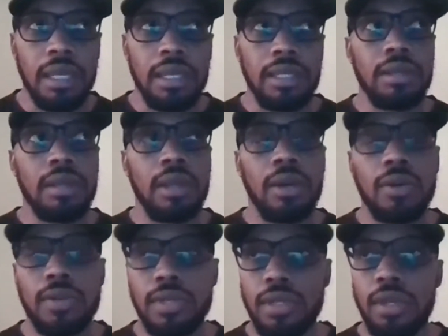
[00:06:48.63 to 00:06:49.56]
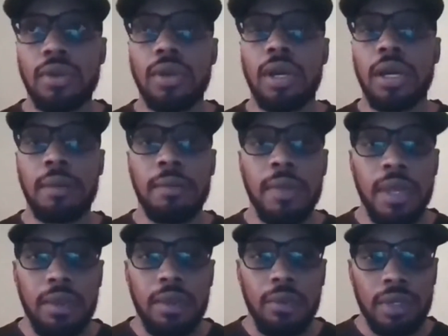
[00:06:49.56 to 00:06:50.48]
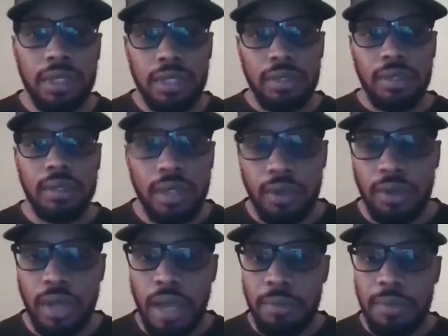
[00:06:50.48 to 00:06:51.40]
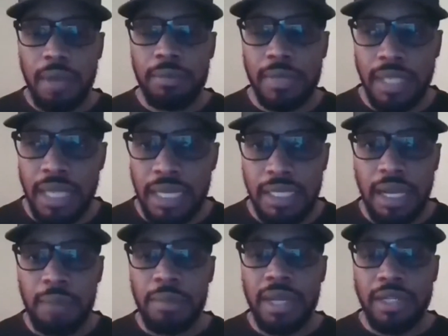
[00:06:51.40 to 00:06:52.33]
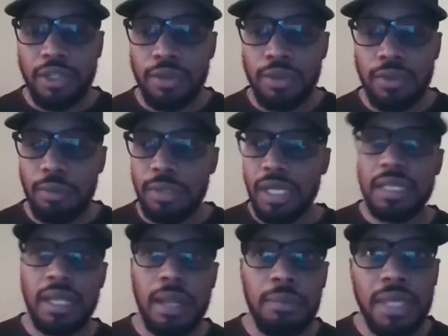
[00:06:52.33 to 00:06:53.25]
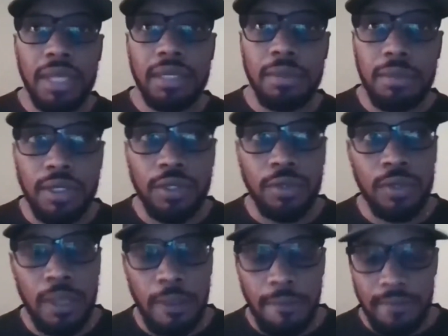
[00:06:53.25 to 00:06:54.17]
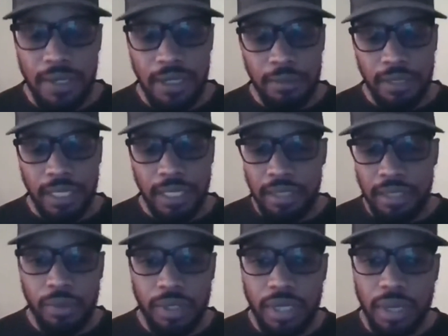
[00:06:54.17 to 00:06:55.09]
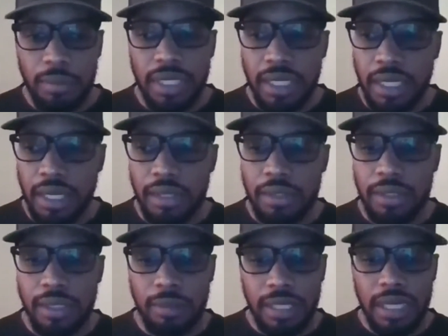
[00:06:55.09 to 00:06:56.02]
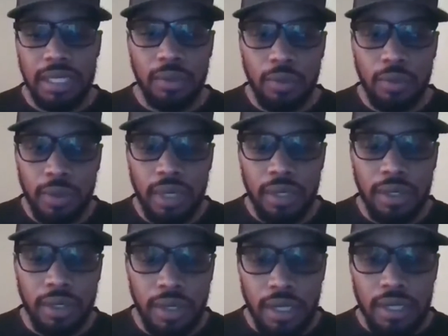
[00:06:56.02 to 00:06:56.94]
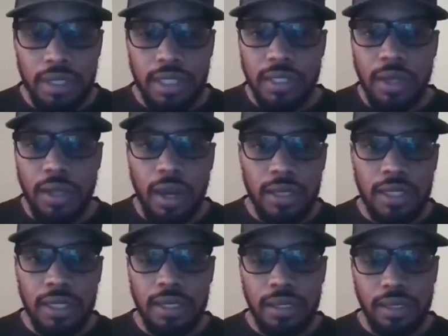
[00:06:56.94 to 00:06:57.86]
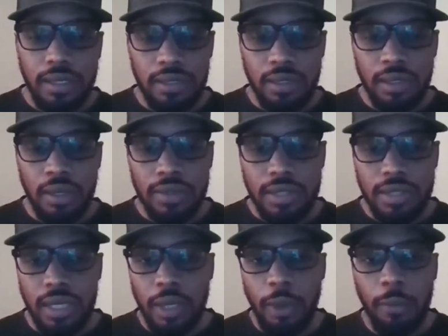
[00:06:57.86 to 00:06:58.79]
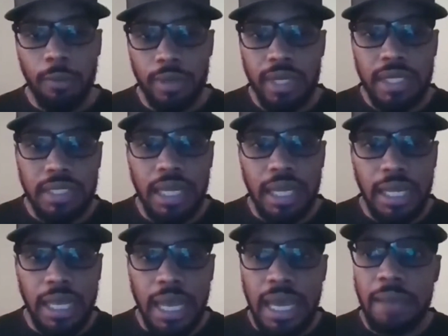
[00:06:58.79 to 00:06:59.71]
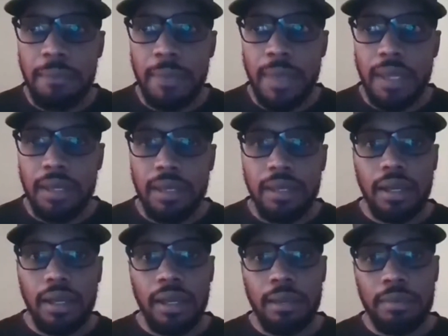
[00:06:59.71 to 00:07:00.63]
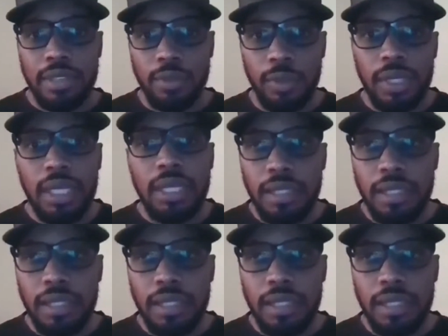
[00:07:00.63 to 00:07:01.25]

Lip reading: you know. So I'm glad that I met you. I'm glad that I met Dimitri, and I'm glad that we're coming together, and I'm glad that we're starting, you know, to help bridge that gap between